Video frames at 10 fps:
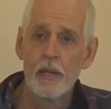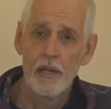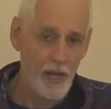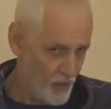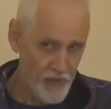
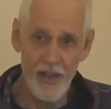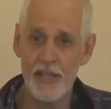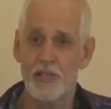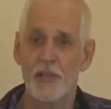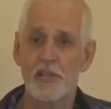Health
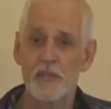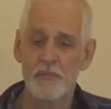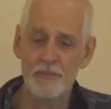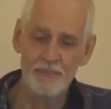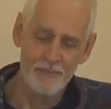
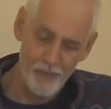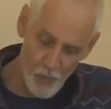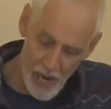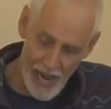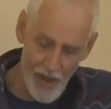evangelism.
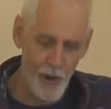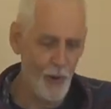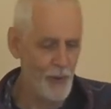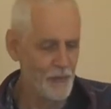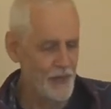
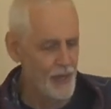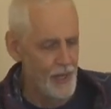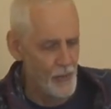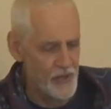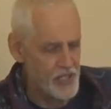Wow.
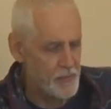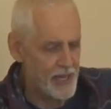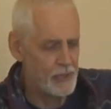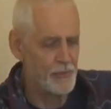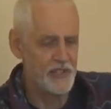
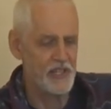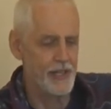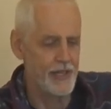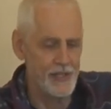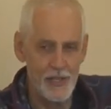Respectable
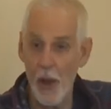sins.